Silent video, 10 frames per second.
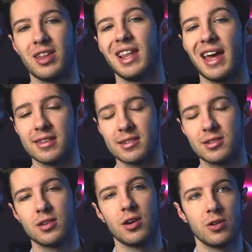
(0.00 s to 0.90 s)
the lens.
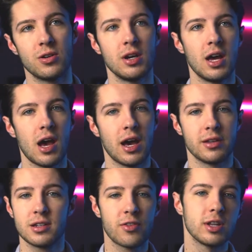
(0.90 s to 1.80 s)
So
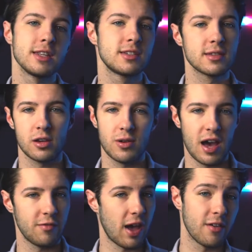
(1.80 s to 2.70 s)
different lenses that you
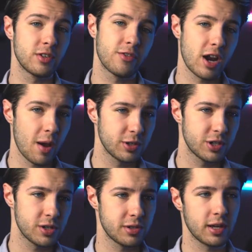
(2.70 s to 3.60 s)
have different
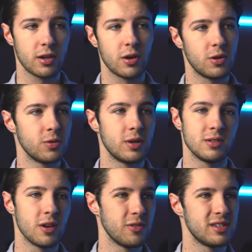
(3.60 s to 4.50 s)
apertures. They can go as
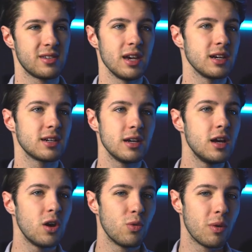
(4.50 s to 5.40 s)
low as like
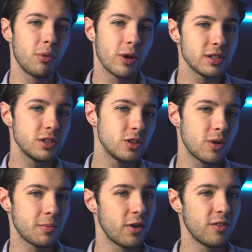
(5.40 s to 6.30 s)
1.2,
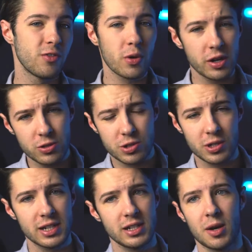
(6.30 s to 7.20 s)
1.4
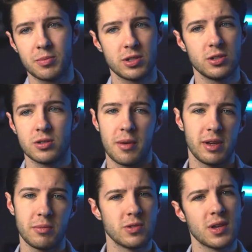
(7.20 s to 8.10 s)
usually, up to,
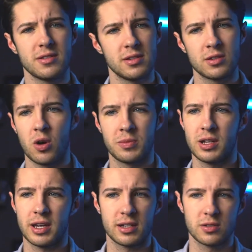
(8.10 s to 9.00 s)
most lenses go up to
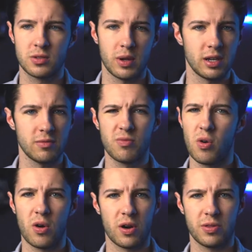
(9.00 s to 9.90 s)
like
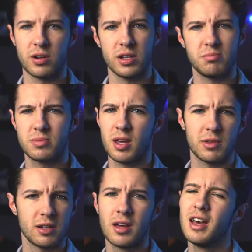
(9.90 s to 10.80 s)
24, 30,
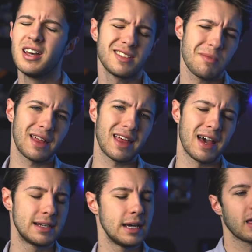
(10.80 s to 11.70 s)
something like
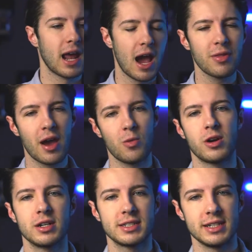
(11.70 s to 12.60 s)
that. And how that
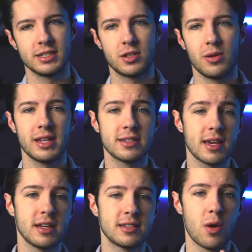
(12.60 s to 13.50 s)
works is, so let's
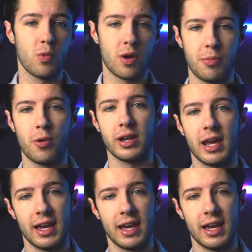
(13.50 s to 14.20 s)
say it's at 1.8.